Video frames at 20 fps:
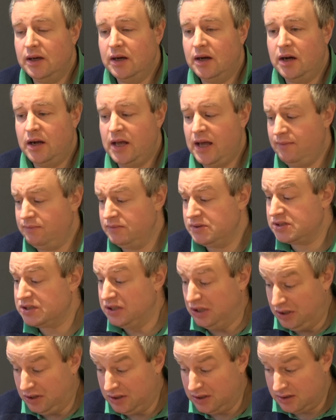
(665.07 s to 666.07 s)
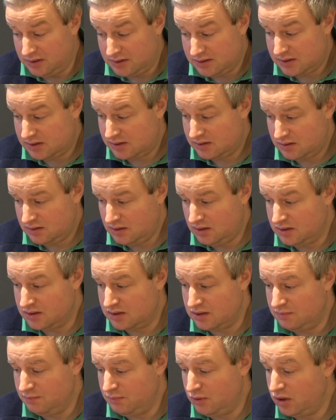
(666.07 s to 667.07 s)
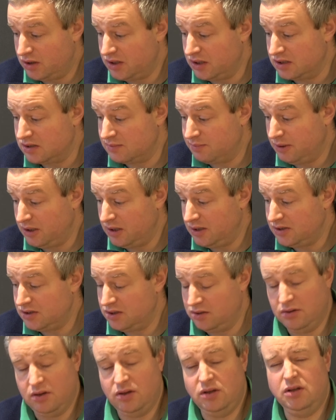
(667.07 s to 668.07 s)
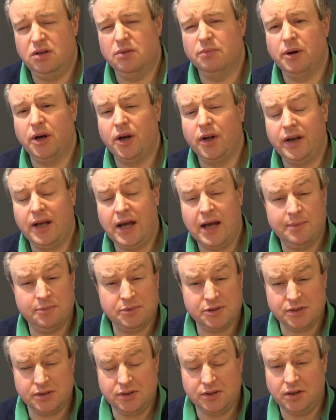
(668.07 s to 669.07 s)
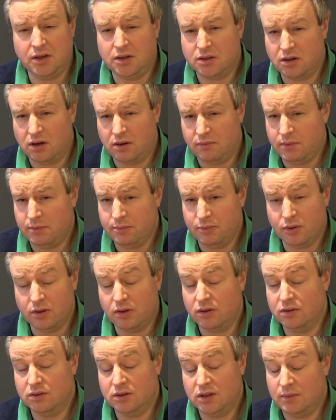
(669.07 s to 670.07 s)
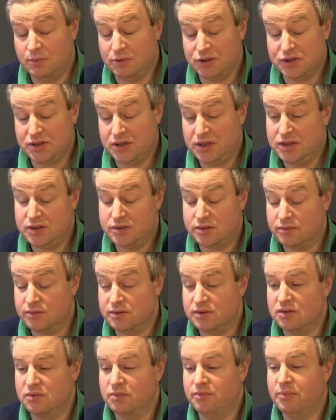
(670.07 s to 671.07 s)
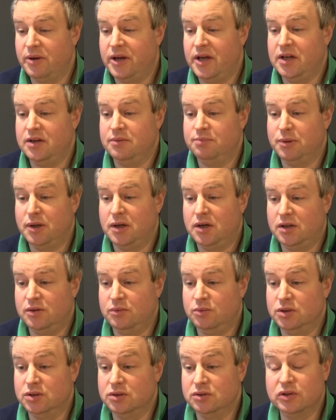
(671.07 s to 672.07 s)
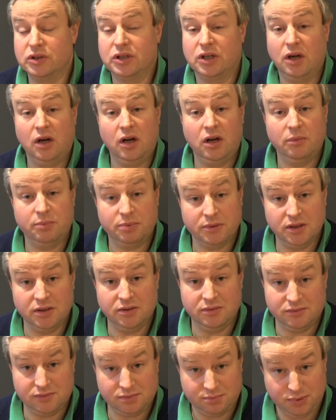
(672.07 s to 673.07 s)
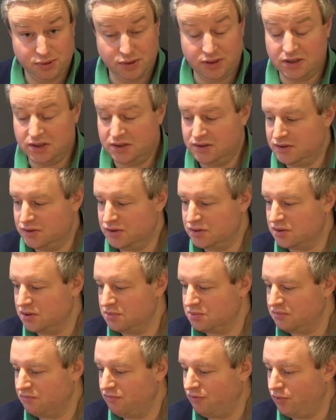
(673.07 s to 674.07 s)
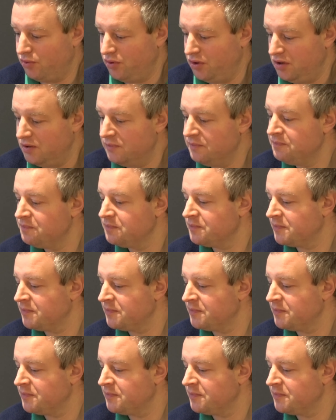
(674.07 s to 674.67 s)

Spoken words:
I haven't seen this in the supermarkets, but I do know you can buy it on Amazon. I can't remember how much it is off the top of my head, but I will look it up and put it in the description for you.